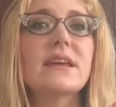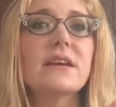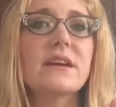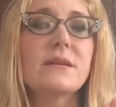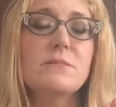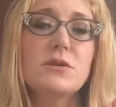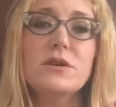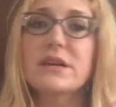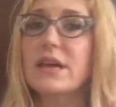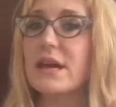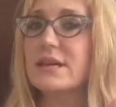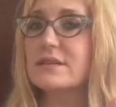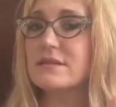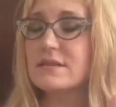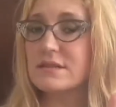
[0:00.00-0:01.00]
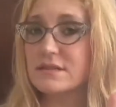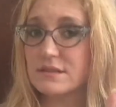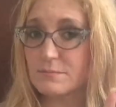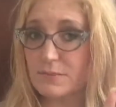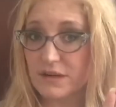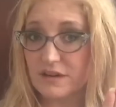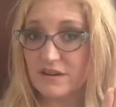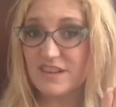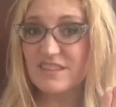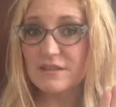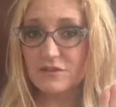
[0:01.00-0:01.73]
communicates the spirit,